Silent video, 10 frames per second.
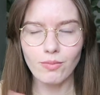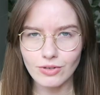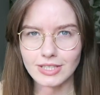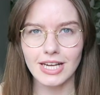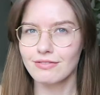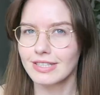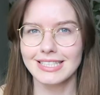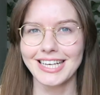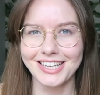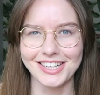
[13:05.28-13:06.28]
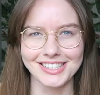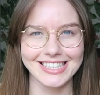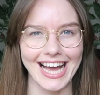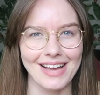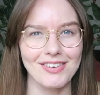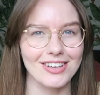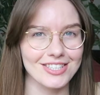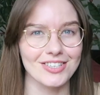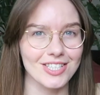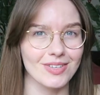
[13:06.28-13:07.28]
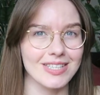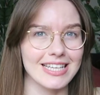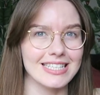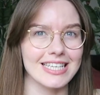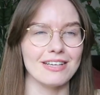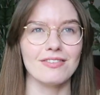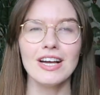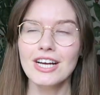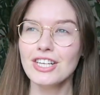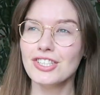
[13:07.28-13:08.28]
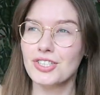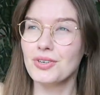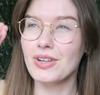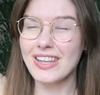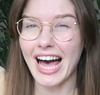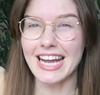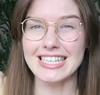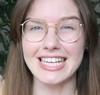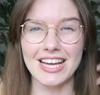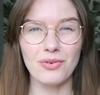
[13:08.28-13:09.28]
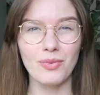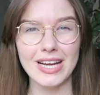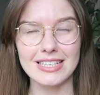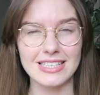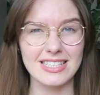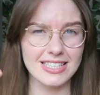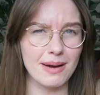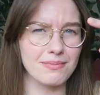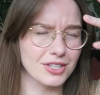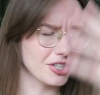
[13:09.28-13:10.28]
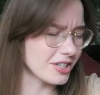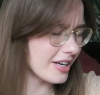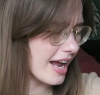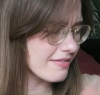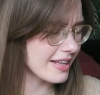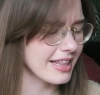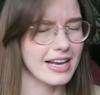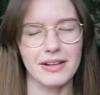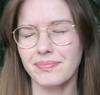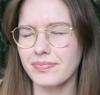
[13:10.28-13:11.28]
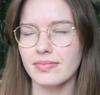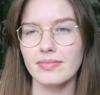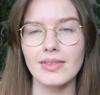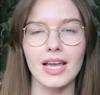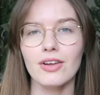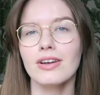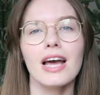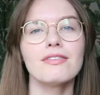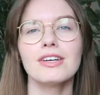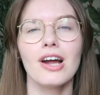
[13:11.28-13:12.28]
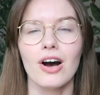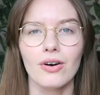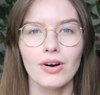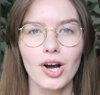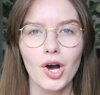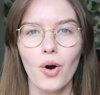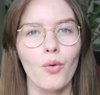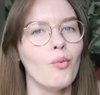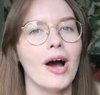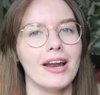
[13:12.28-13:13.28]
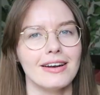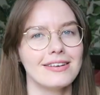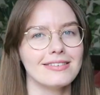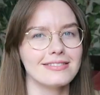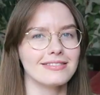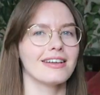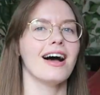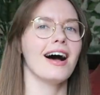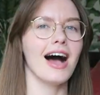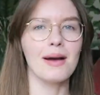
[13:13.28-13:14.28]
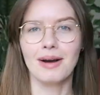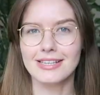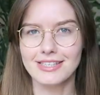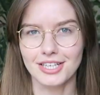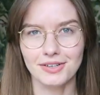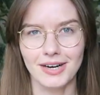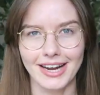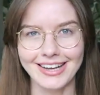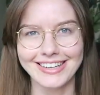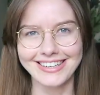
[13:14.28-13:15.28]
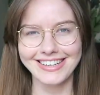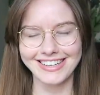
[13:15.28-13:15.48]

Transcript: almost every single day because they're so sensitive to light and wind and temperature and everything. You never know when I might start crying.